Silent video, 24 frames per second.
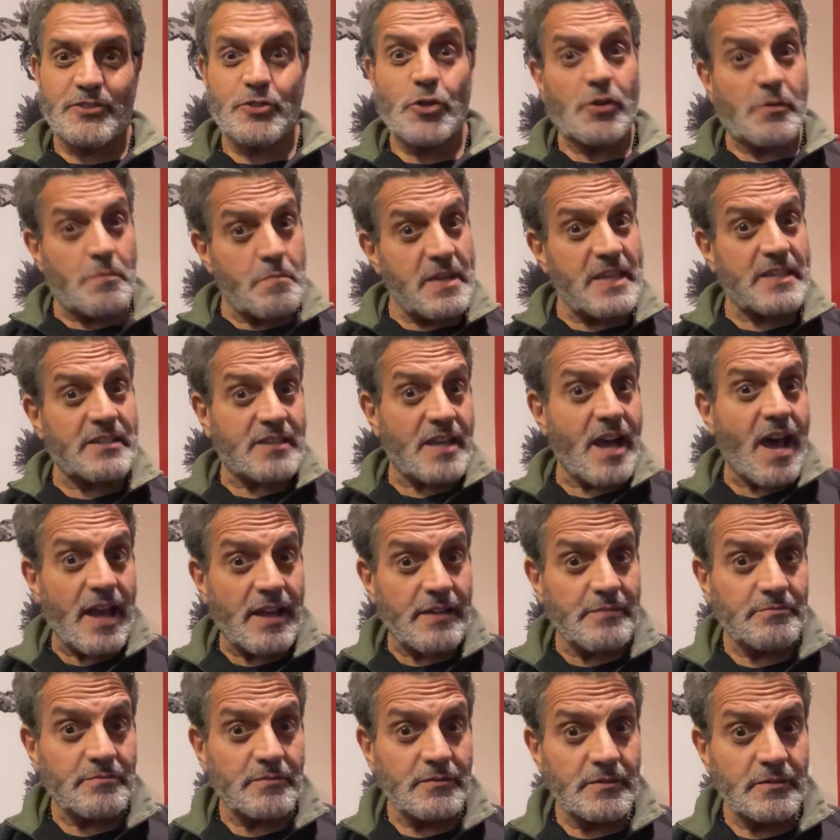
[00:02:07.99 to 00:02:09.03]
Took me
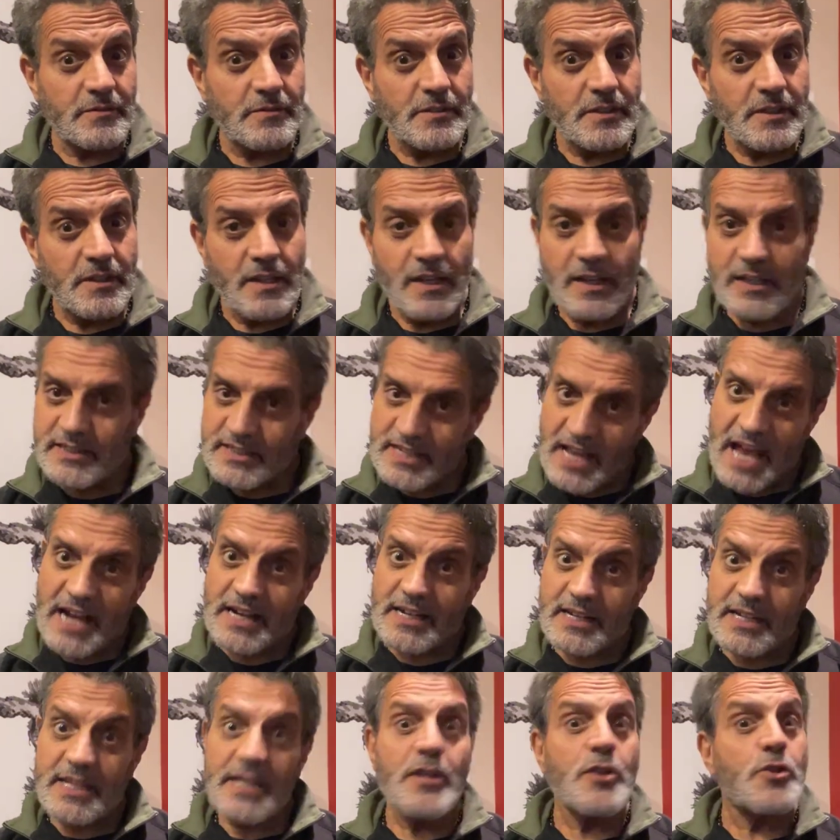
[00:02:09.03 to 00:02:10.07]
time,
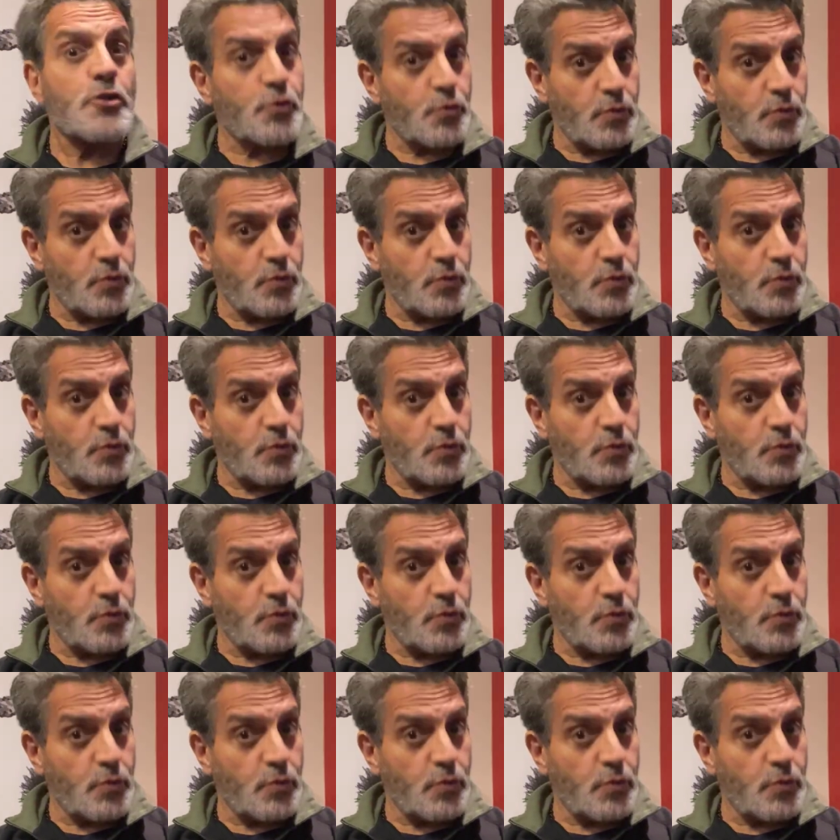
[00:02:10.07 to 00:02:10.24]
exactly